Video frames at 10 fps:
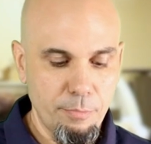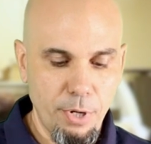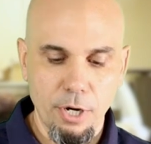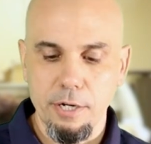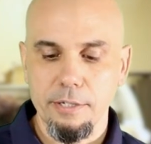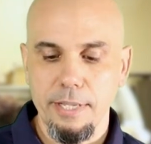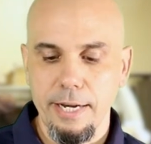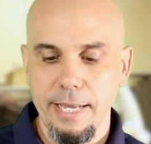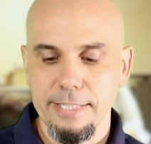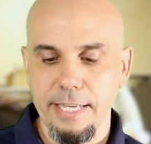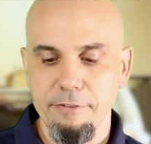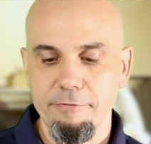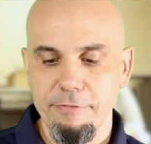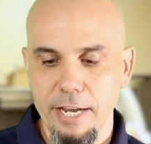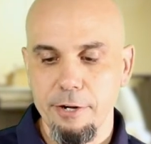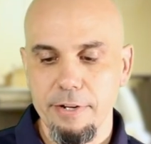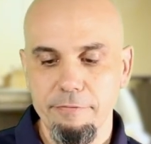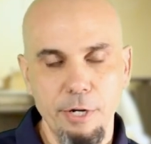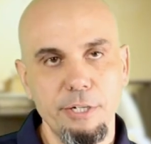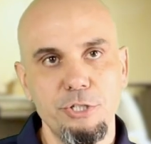part that has a very,
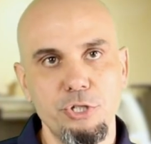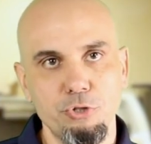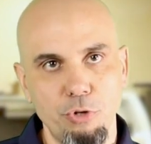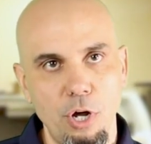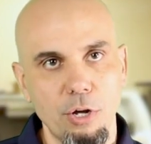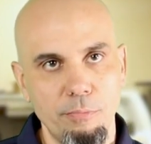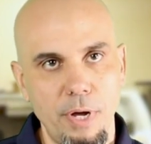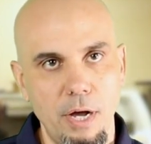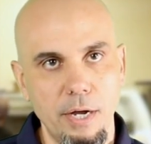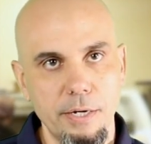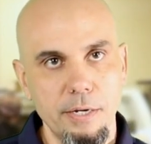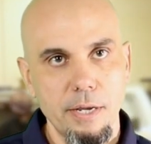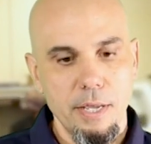very strong bond.